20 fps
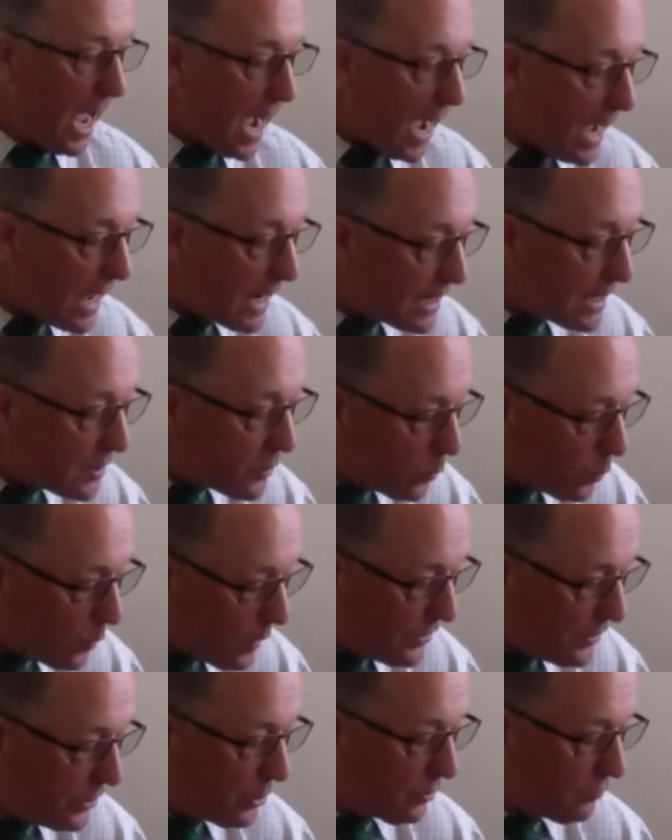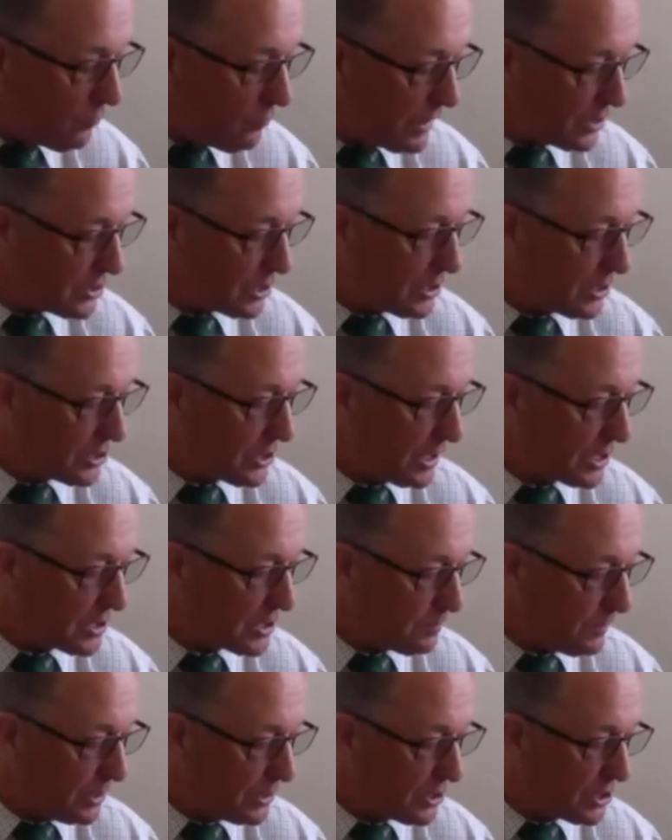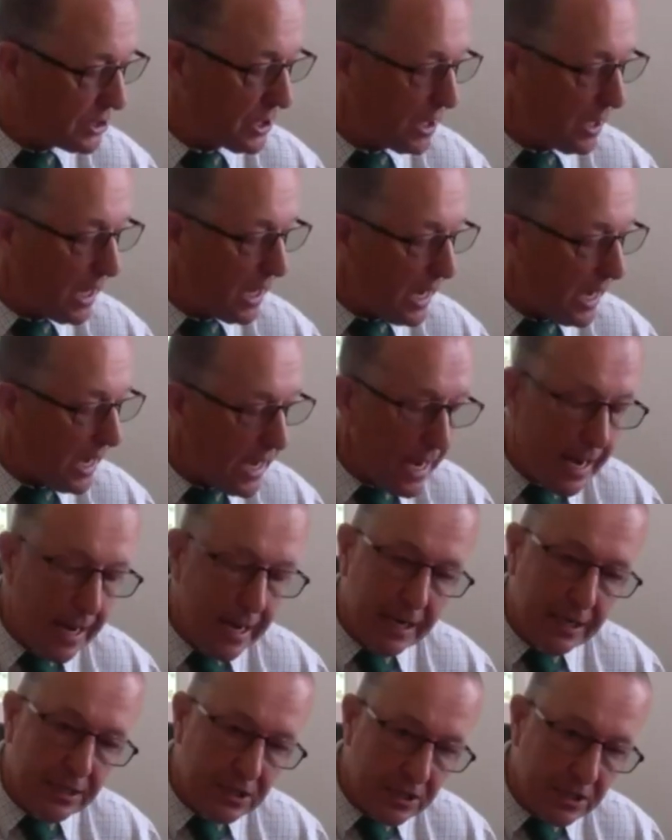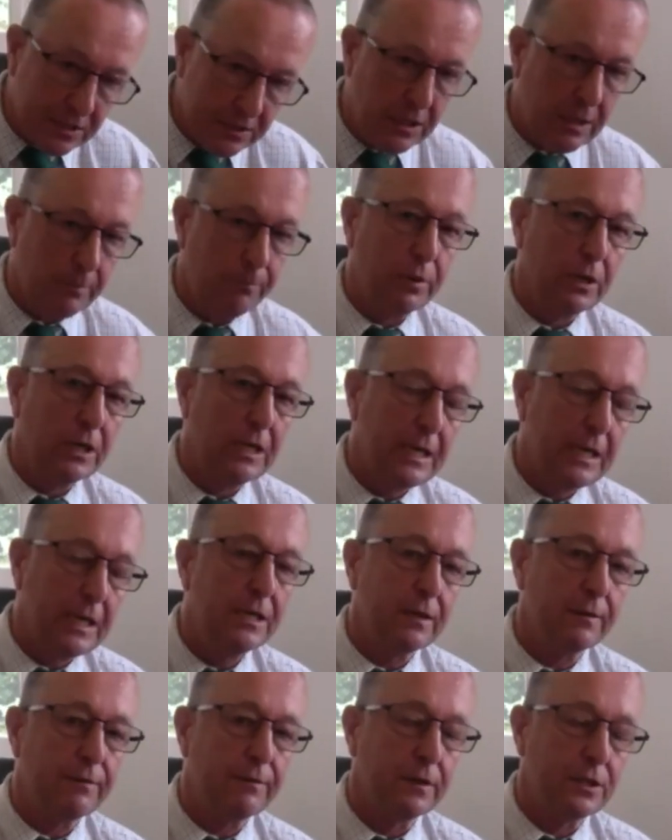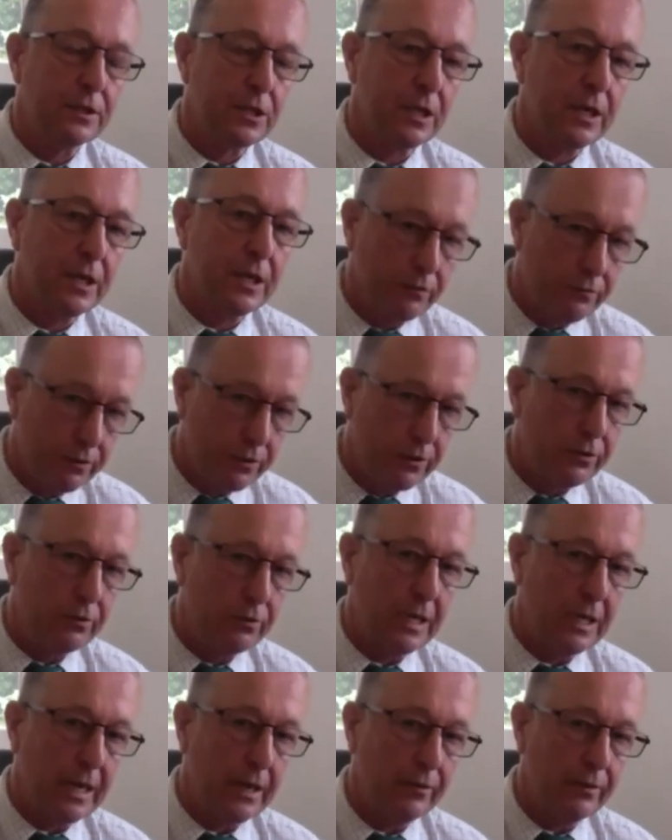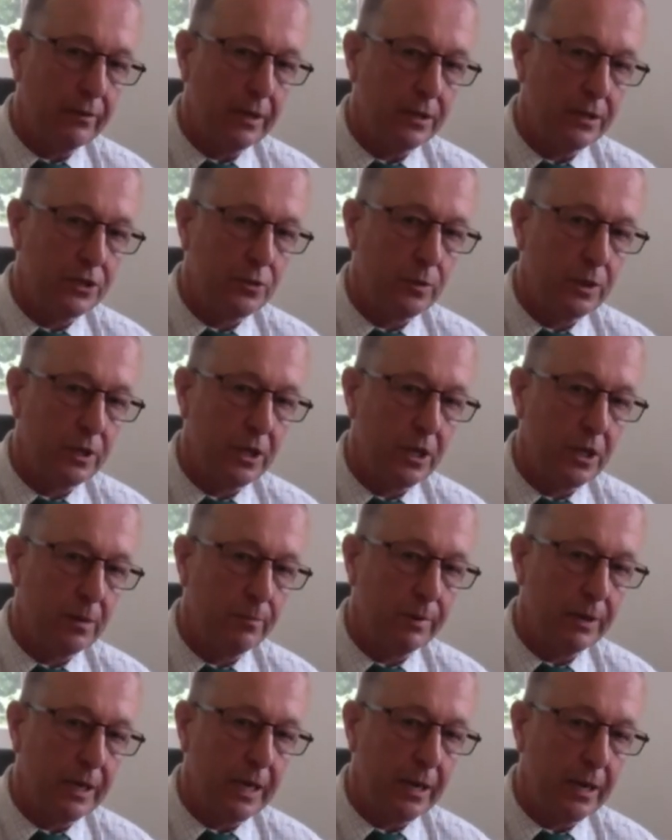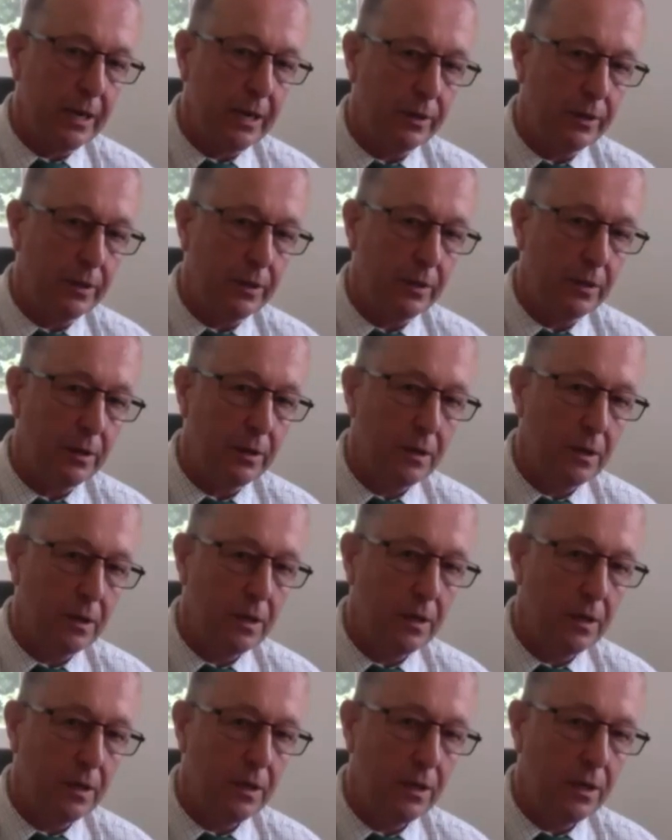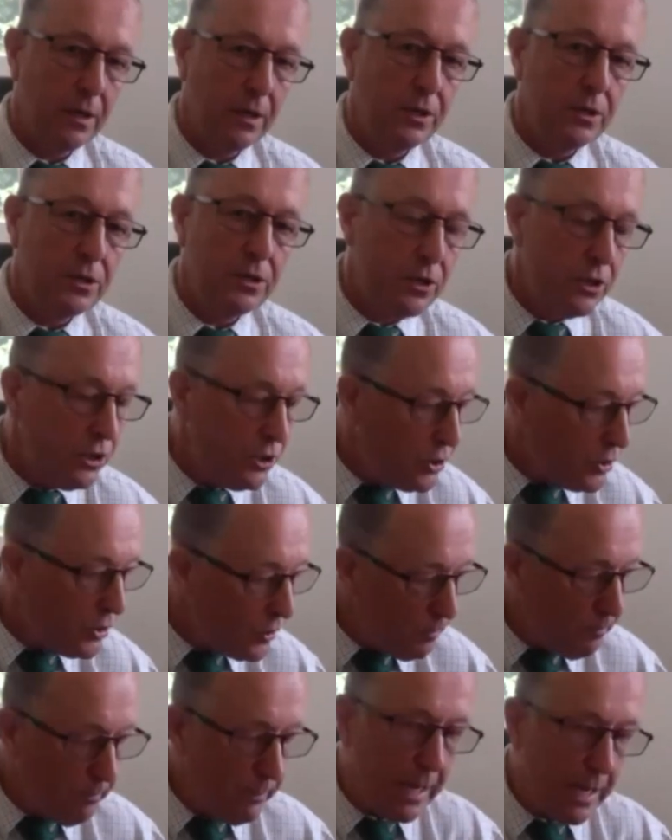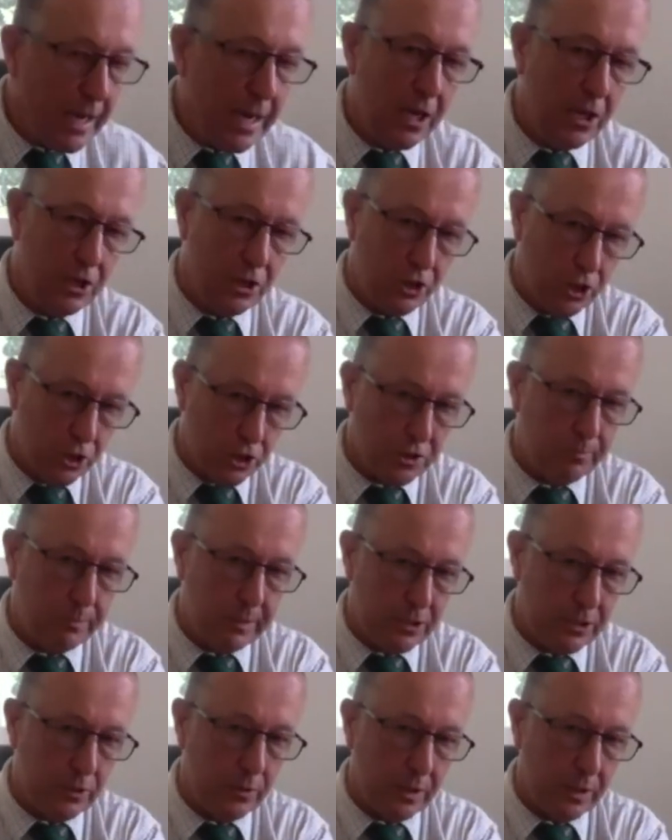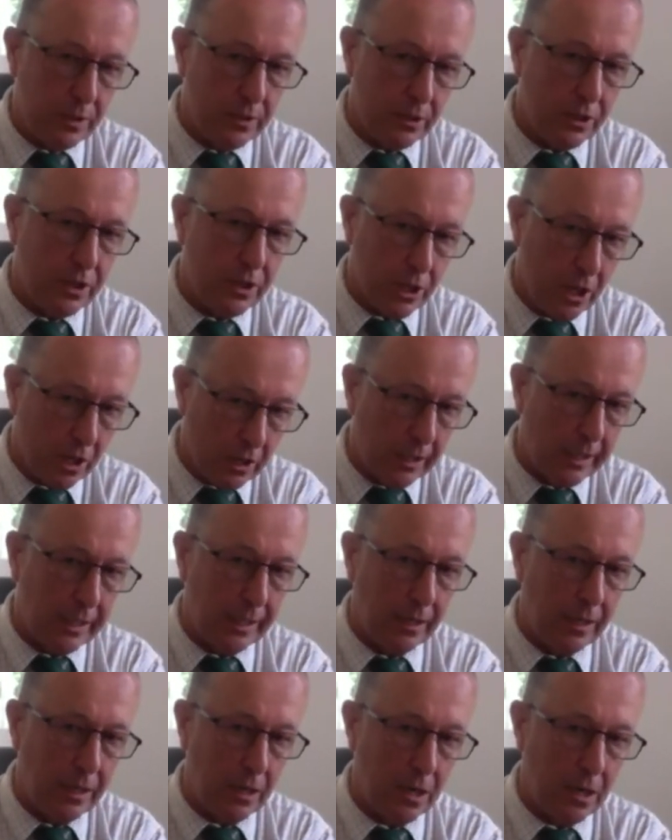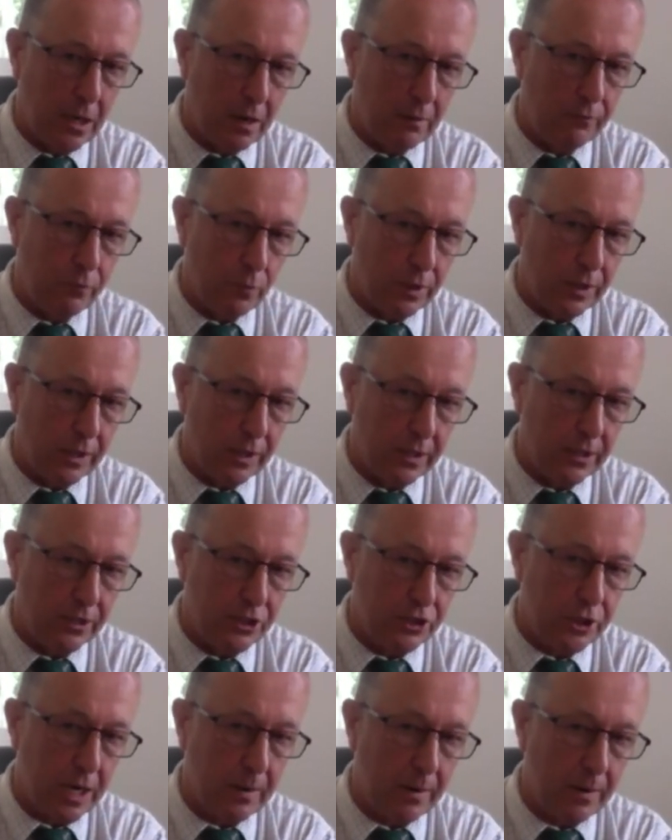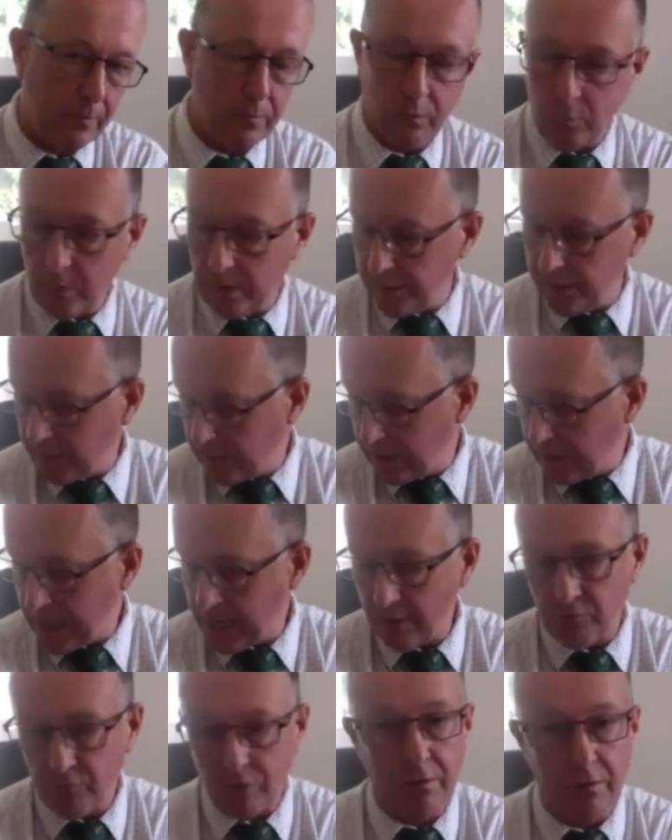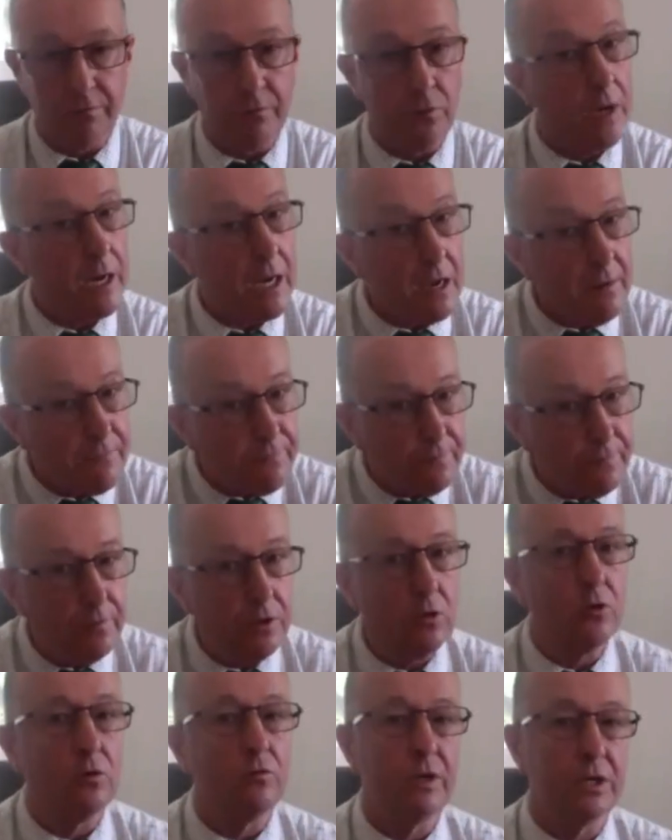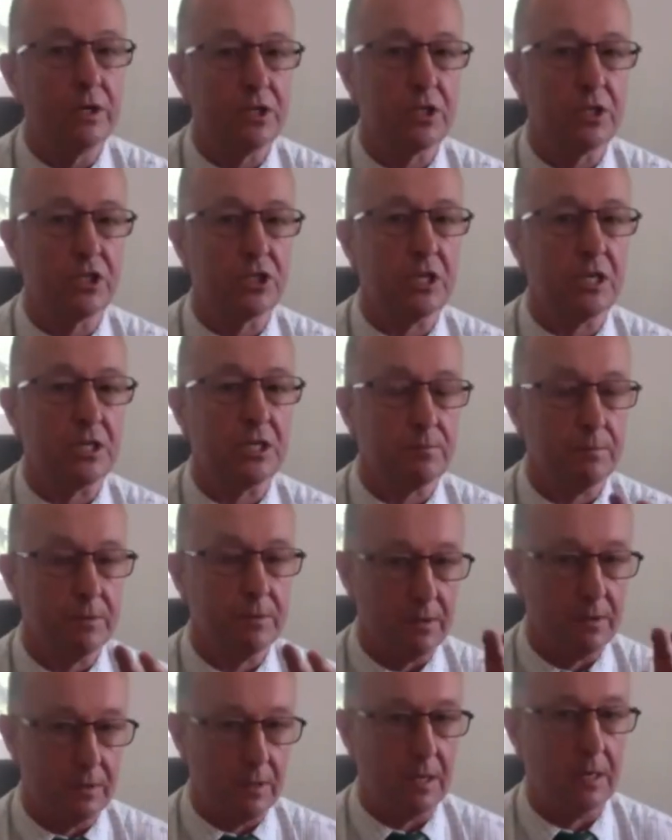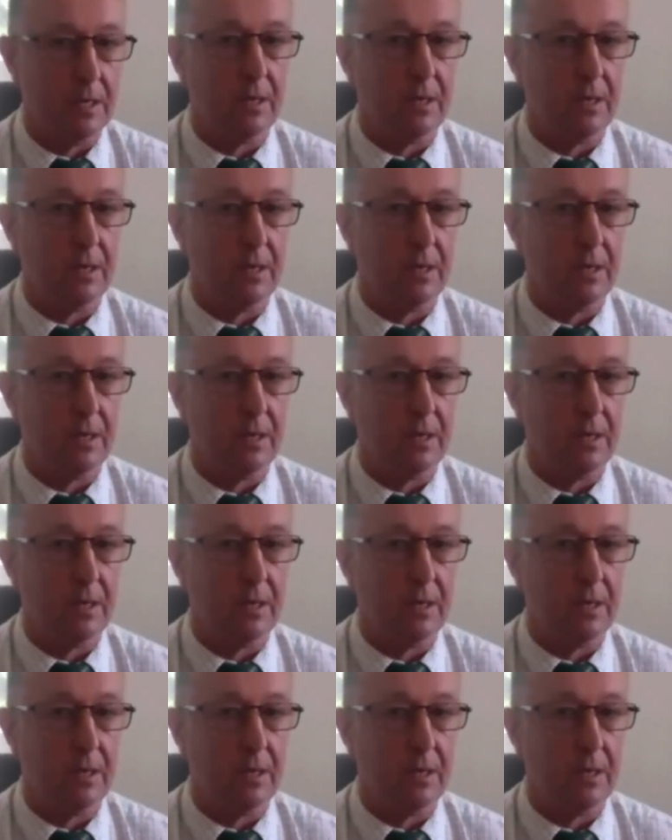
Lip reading: And with your risk assessments, it is completely different in a rural area to an urban area. You may just be doing the culling of one in a trap with an air rifle, if your risk assessment